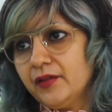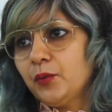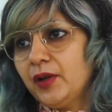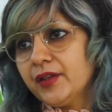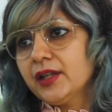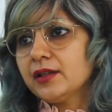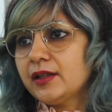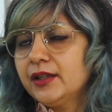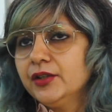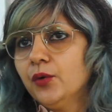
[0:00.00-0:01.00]
and the one thing that
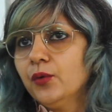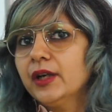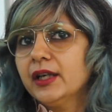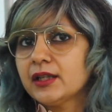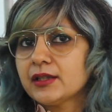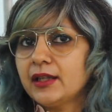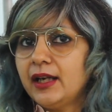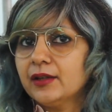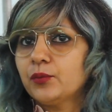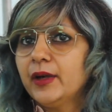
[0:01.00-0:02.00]
I know is
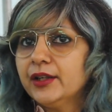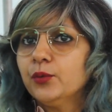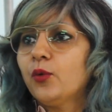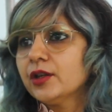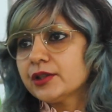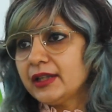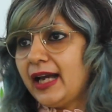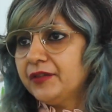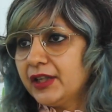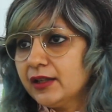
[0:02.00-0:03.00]
that when you want to
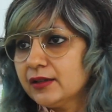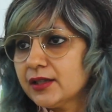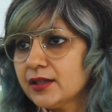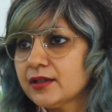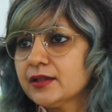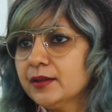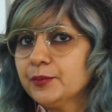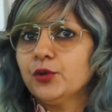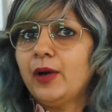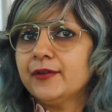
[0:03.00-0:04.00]
navigate the
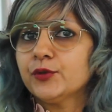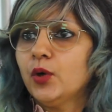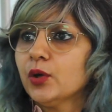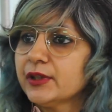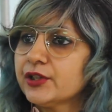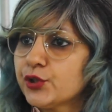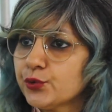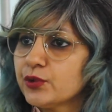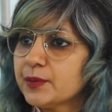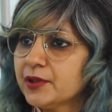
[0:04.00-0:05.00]
system, you have to always
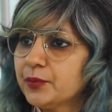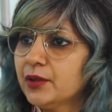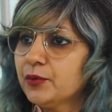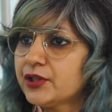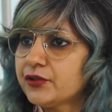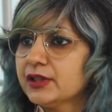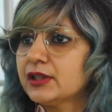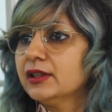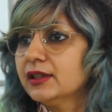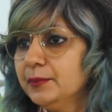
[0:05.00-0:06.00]
choose between what's
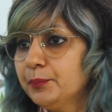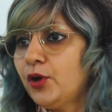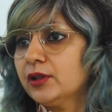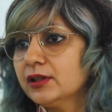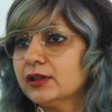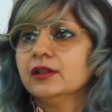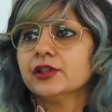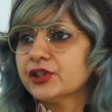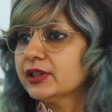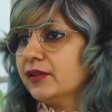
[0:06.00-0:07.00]
critical, important,
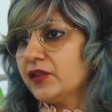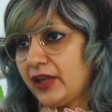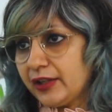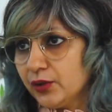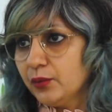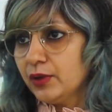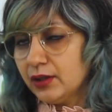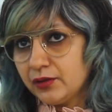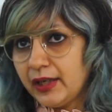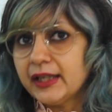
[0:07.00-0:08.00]
urgent, and the regular
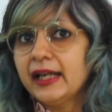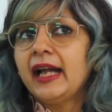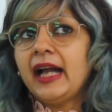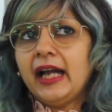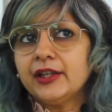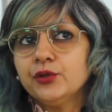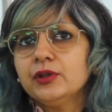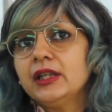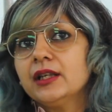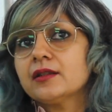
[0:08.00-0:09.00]
work, right? And you
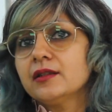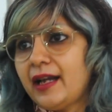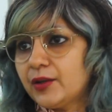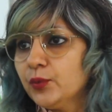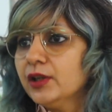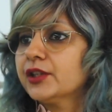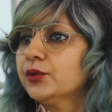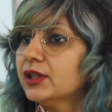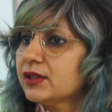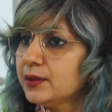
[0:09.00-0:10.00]
need network,
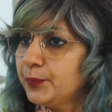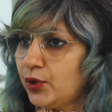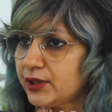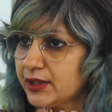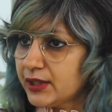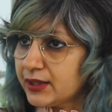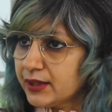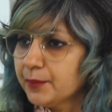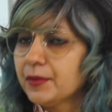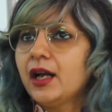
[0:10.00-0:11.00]
you need a support
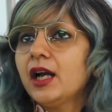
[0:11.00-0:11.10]
system.